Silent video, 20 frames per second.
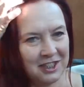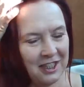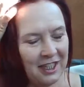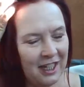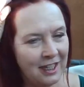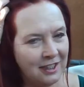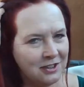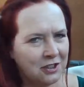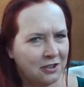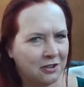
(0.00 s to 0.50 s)
she
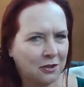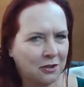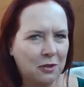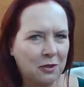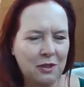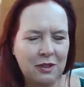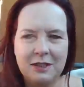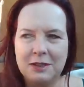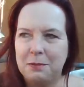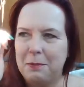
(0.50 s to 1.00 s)
has her
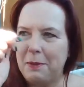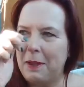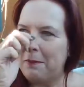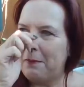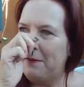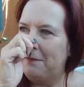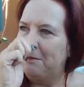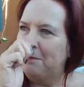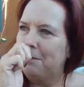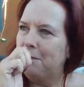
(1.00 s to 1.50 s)
quirks,
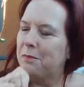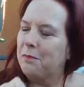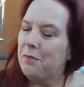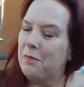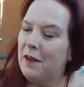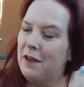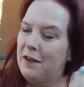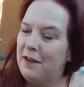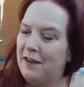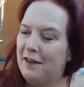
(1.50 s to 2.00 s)
people.
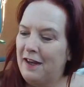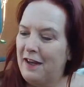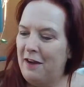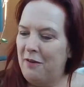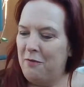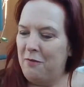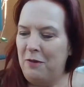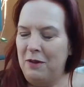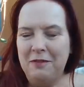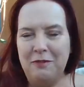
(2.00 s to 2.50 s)
And